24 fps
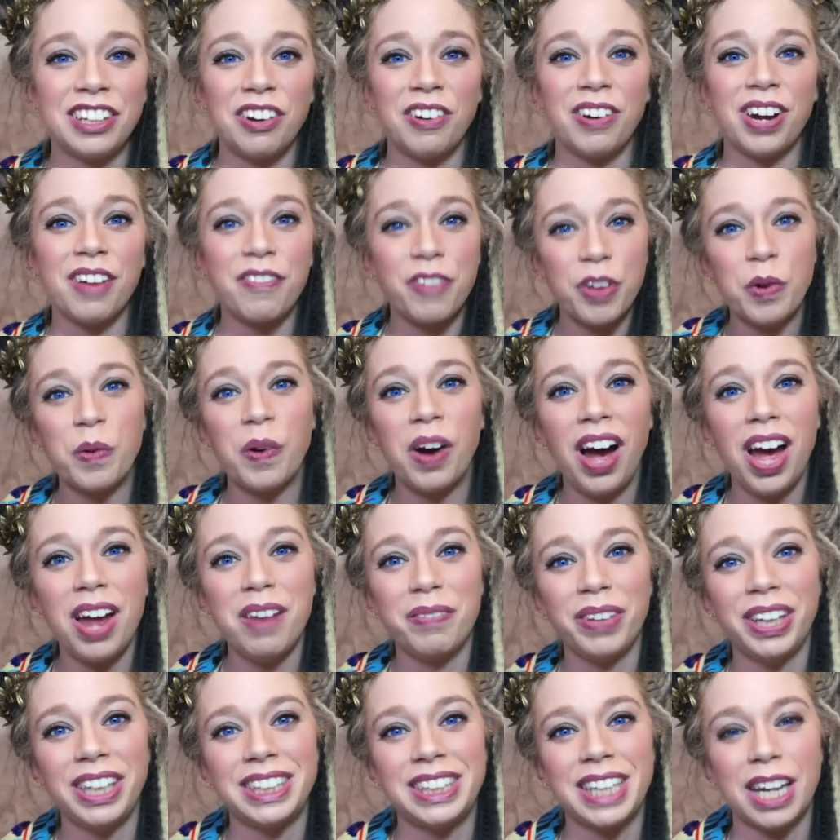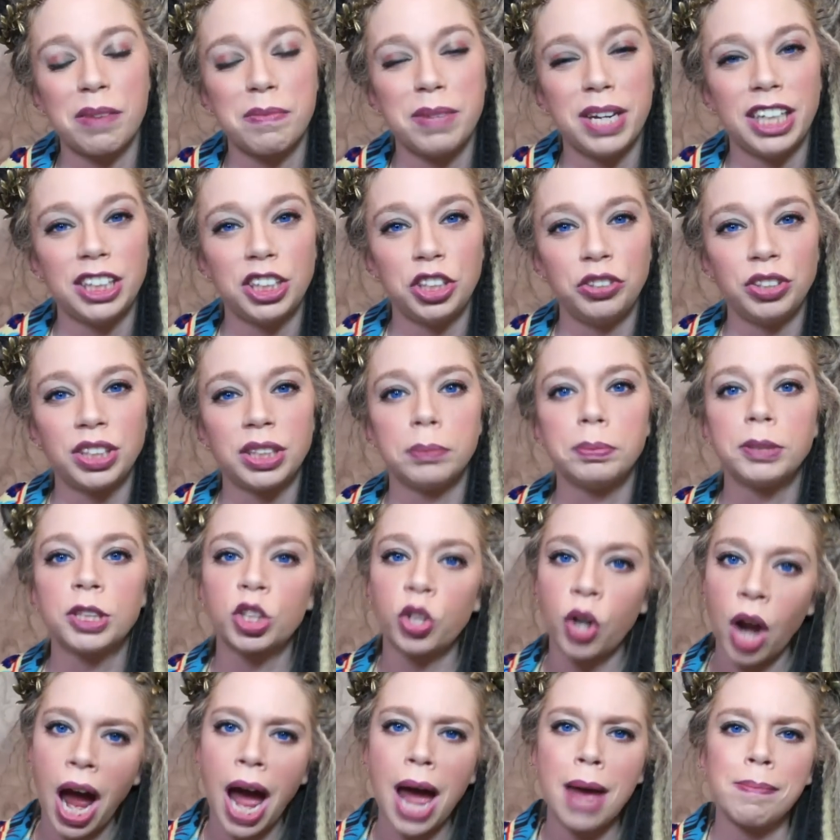So if you want, please take a minute to
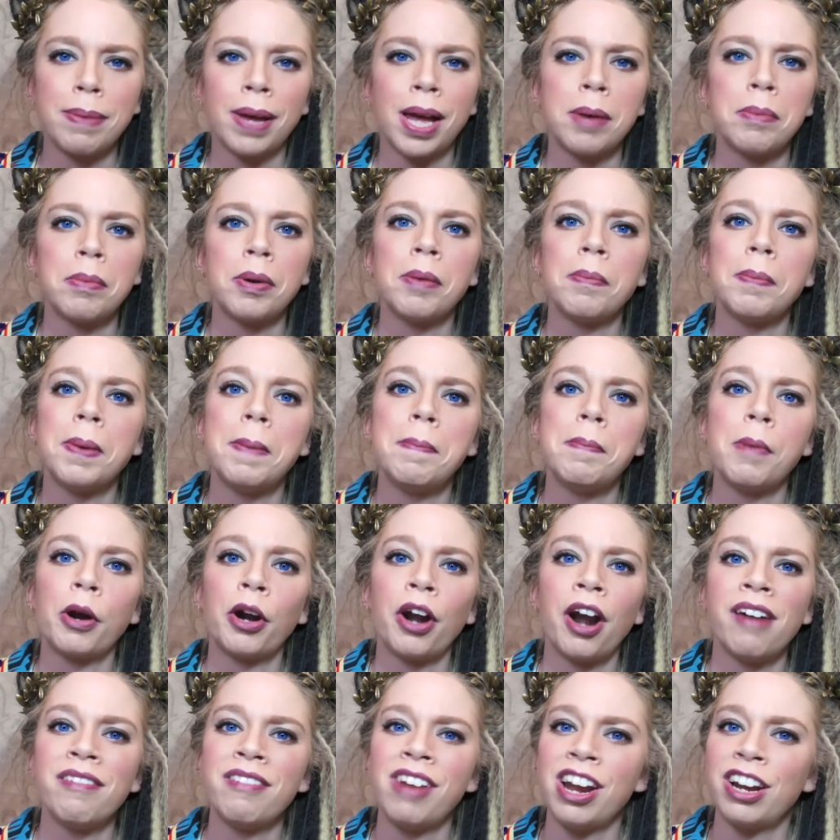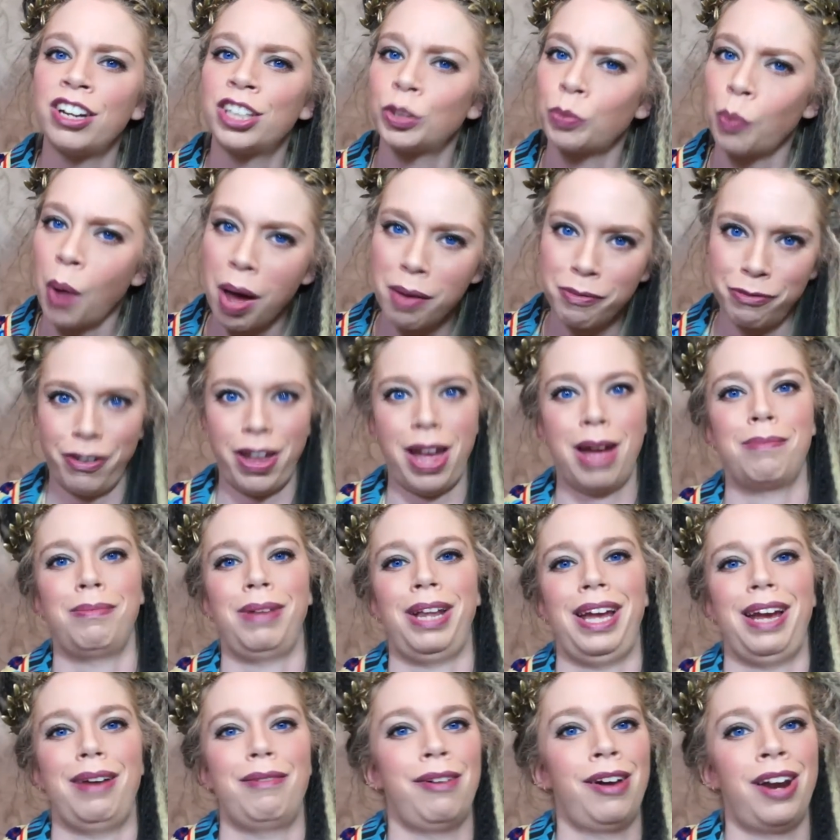subscribe, become a member of the Swamp
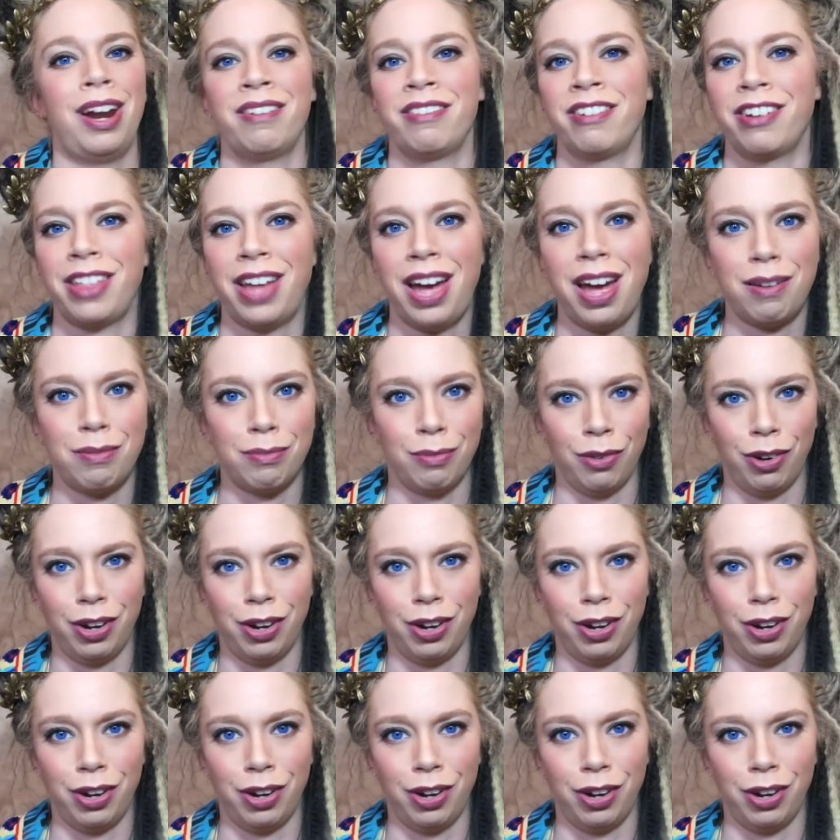Family, whatever that